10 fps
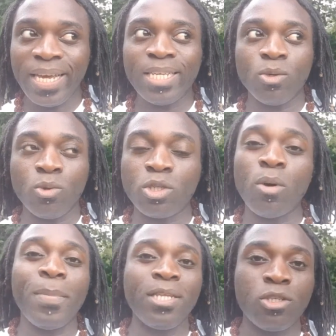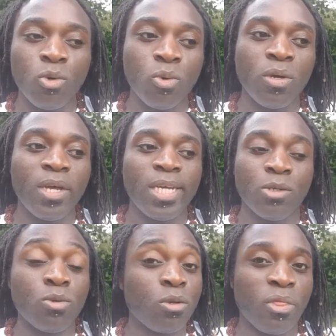is also mental. It's
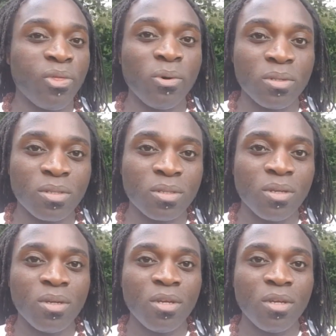also thoughts.